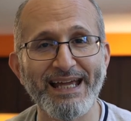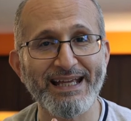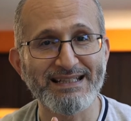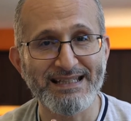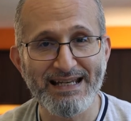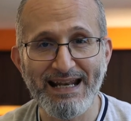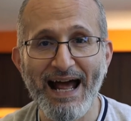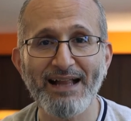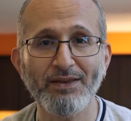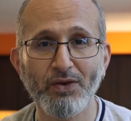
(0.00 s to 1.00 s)
It's
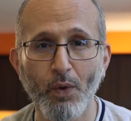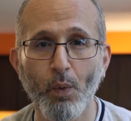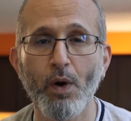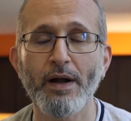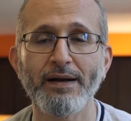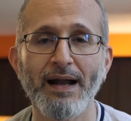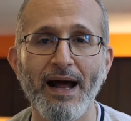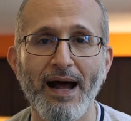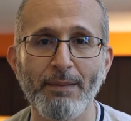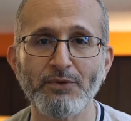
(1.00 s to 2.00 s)
not the one
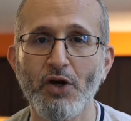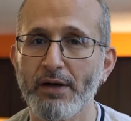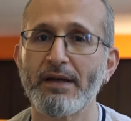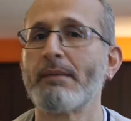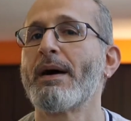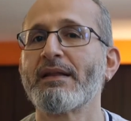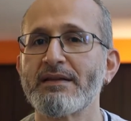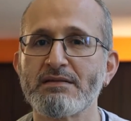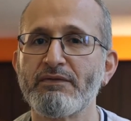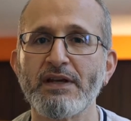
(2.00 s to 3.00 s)
I'm talking about in
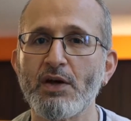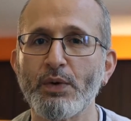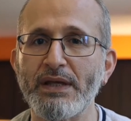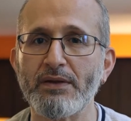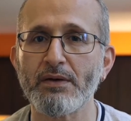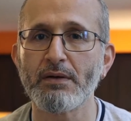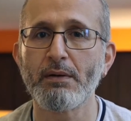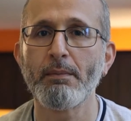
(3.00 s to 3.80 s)
this video either.